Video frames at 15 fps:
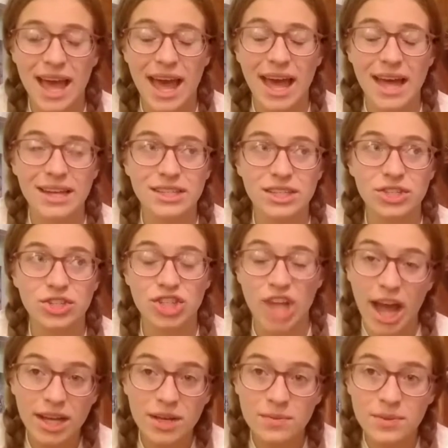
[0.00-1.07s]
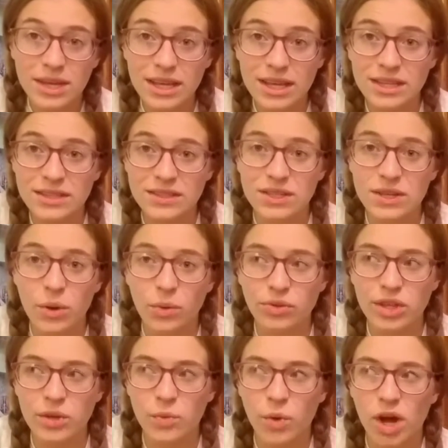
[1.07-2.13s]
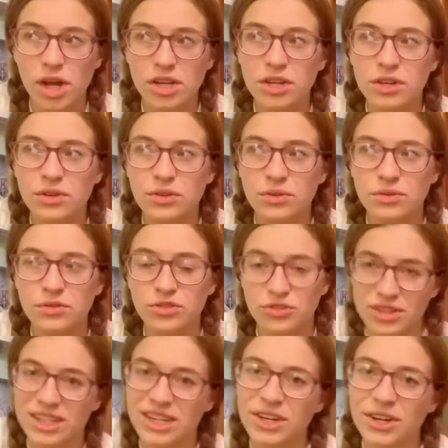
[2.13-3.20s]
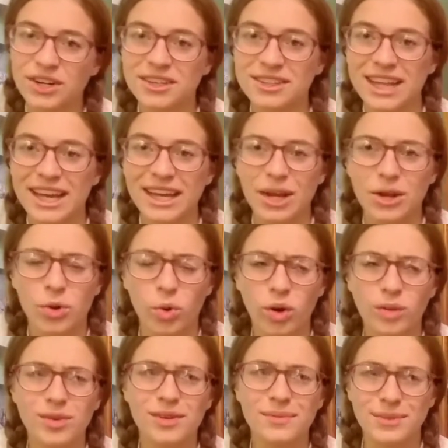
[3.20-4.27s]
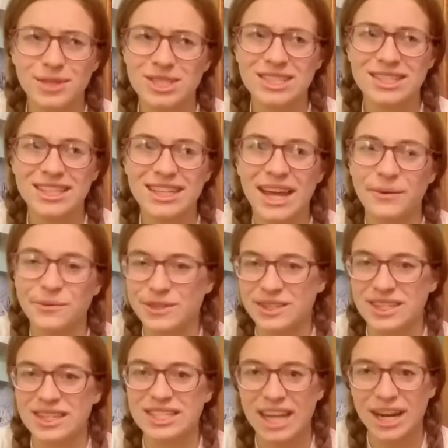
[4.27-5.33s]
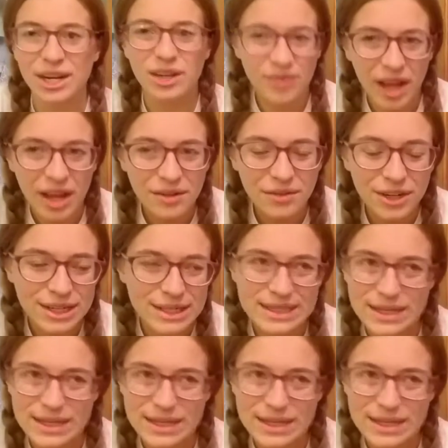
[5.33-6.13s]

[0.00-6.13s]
and Jackaby is the only one who treated her like a normal person and wasn't terrified of her,